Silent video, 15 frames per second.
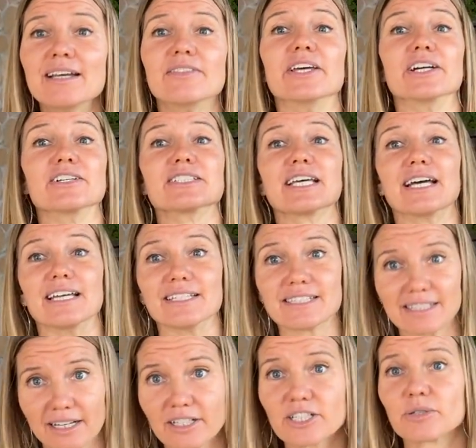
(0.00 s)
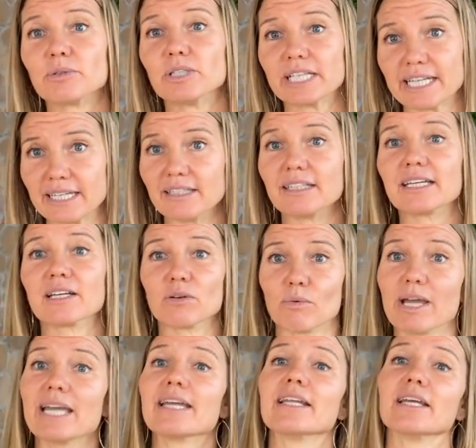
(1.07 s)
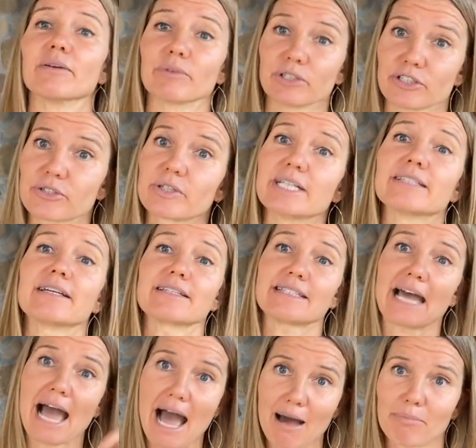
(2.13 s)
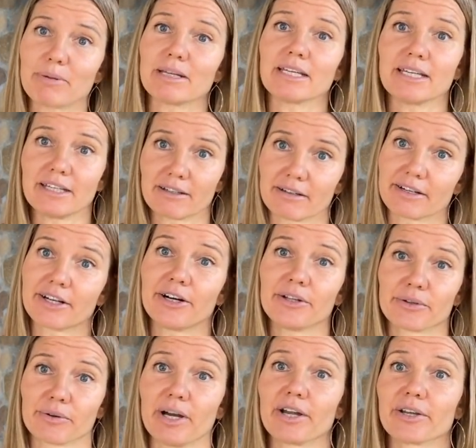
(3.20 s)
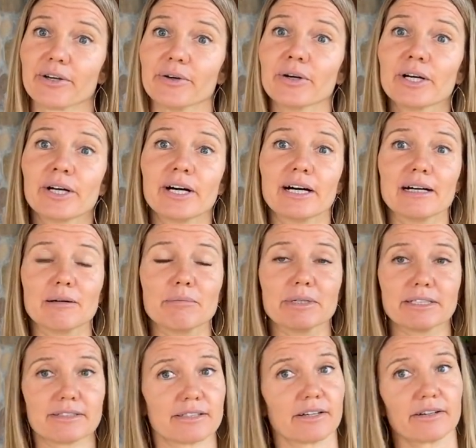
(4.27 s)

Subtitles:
There's a sexual healing and awakening retreat that's happening here in Colorado. It's